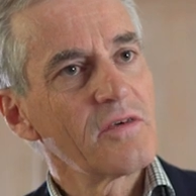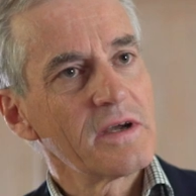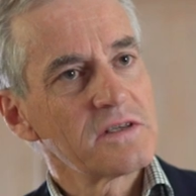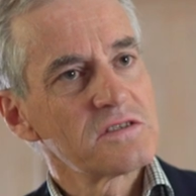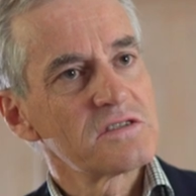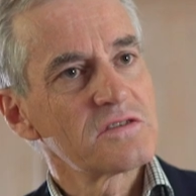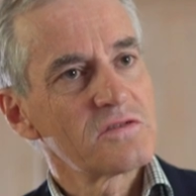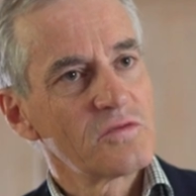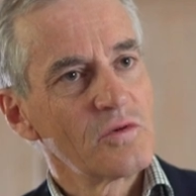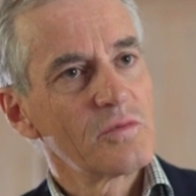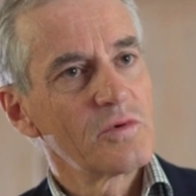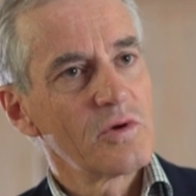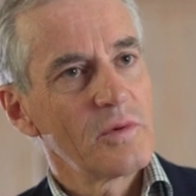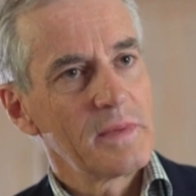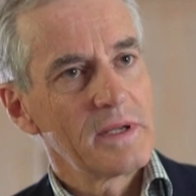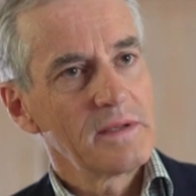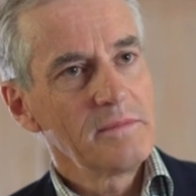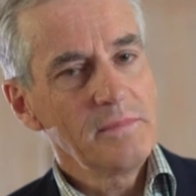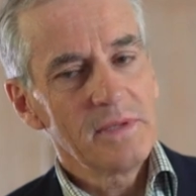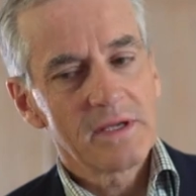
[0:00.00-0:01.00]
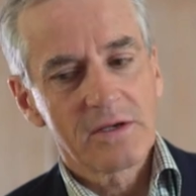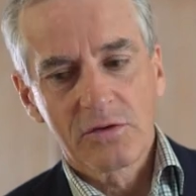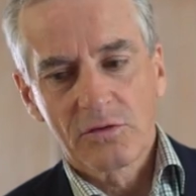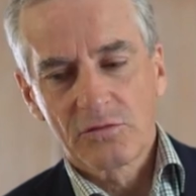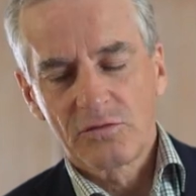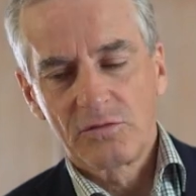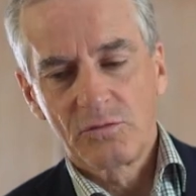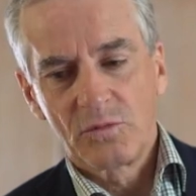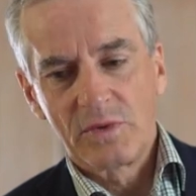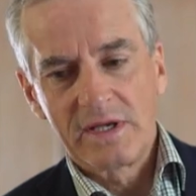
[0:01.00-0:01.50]
Crisis Group come in
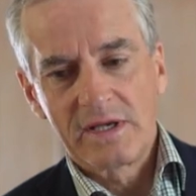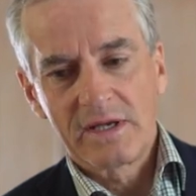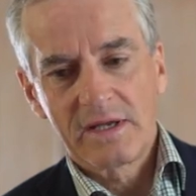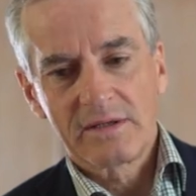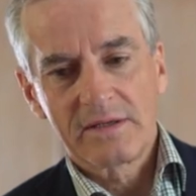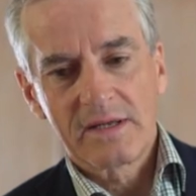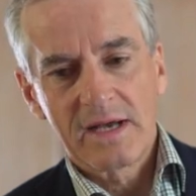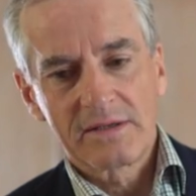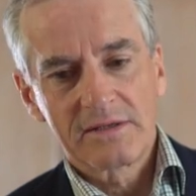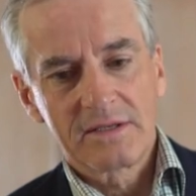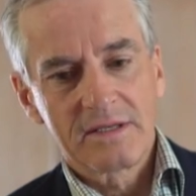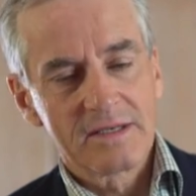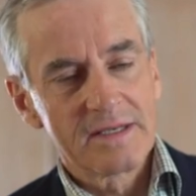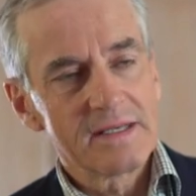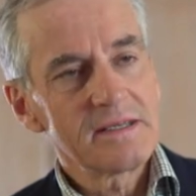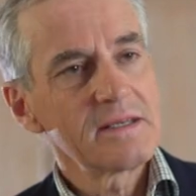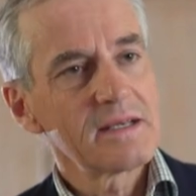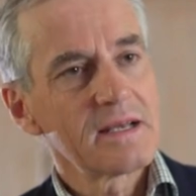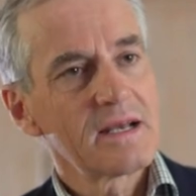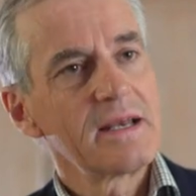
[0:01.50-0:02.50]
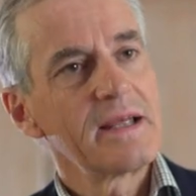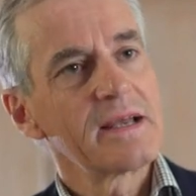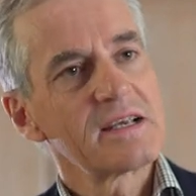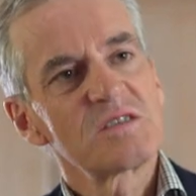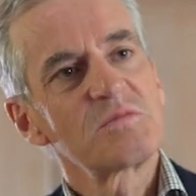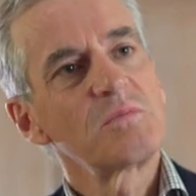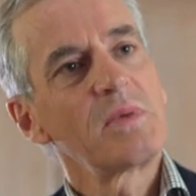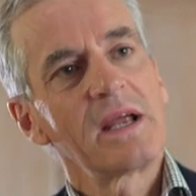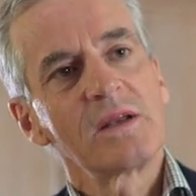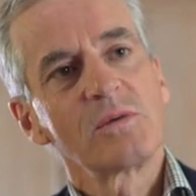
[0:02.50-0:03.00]
because we can analytically
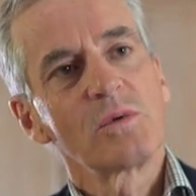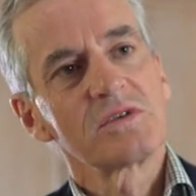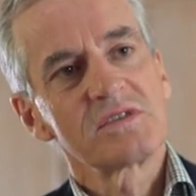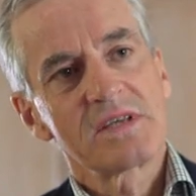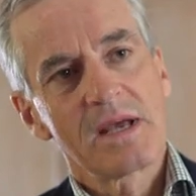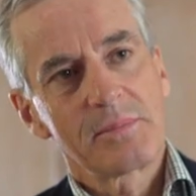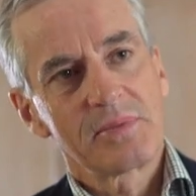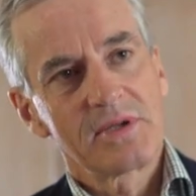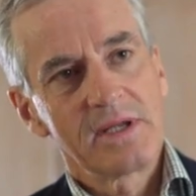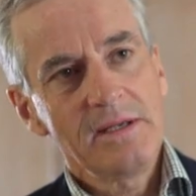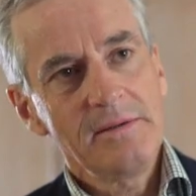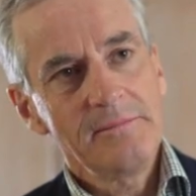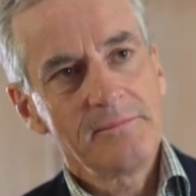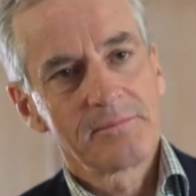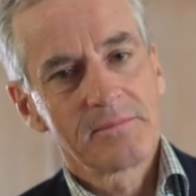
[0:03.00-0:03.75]
explain what's happening.